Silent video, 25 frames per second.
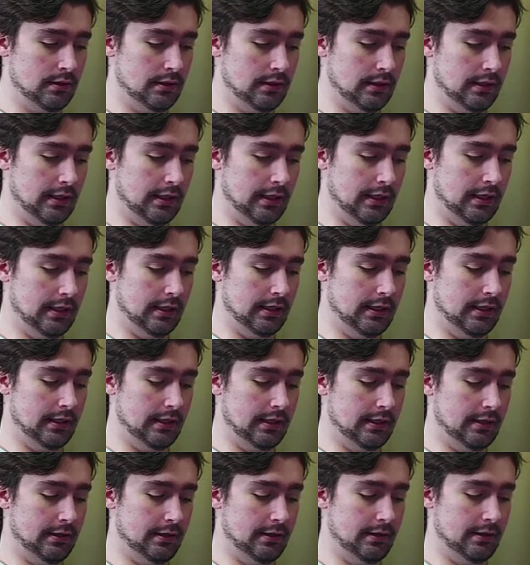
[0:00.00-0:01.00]

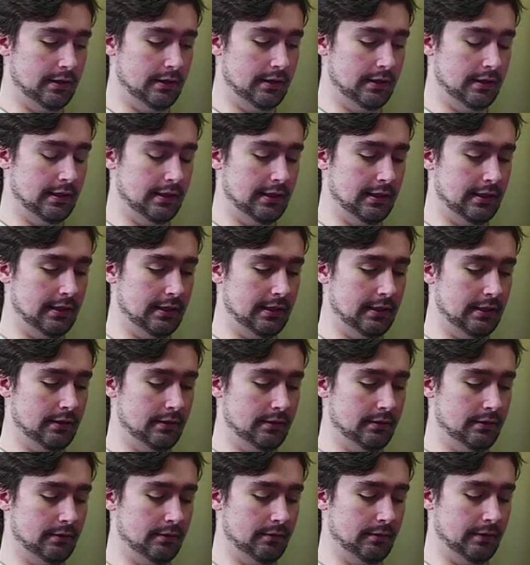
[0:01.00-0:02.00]
Uh,
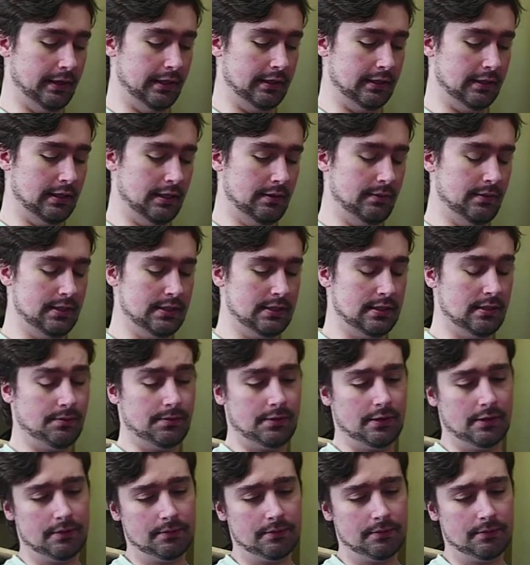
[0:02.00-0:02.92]
wait, did I miss something?